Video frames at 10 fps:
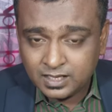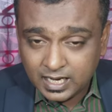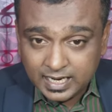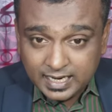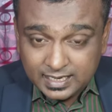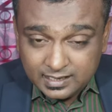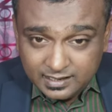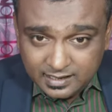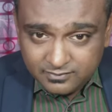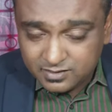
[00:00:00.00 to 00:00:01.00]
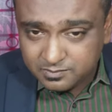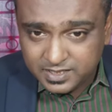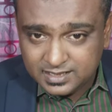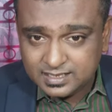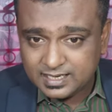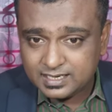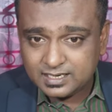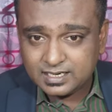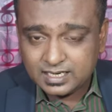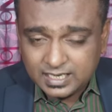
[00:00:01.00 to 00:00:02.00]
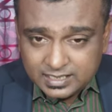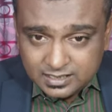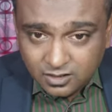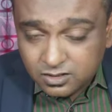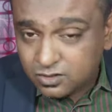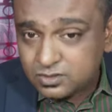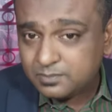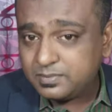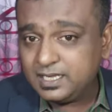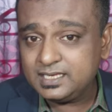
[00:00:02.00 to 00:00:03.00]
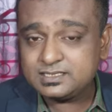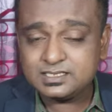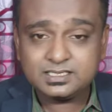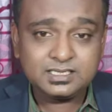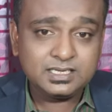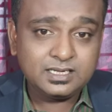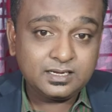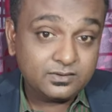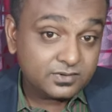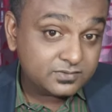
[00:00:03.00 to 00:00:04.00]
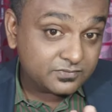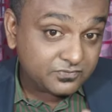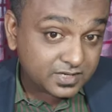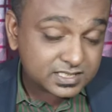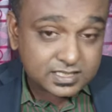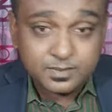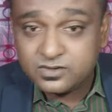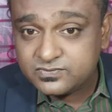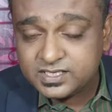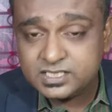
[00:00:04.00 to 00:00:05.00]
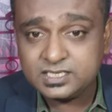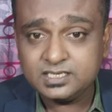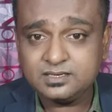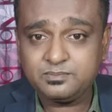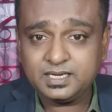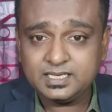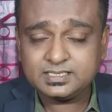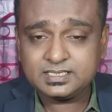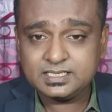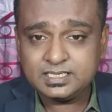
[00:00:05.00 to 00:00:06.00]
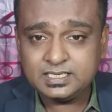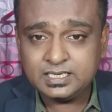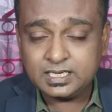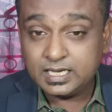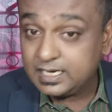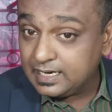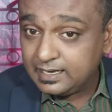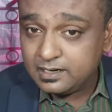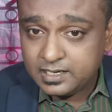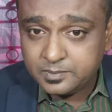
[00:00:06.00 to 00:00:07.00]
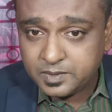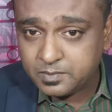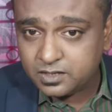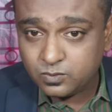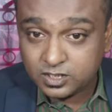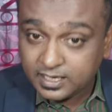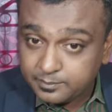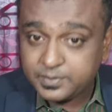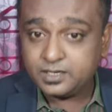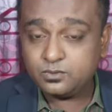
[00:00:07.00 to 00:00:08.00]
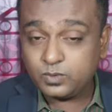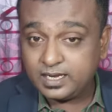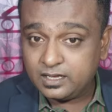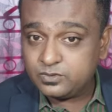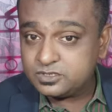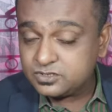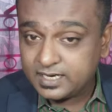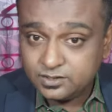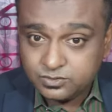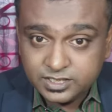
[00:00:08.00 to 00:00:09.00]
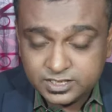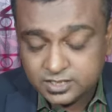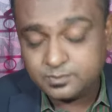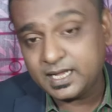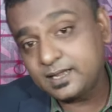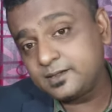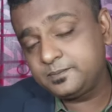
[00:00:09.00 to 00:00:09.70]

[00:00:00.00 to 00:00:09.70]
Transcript: I had never been there. I did not know the place. It was the first time I was visiting the place. I clearly remember what happened while I was trying to return back.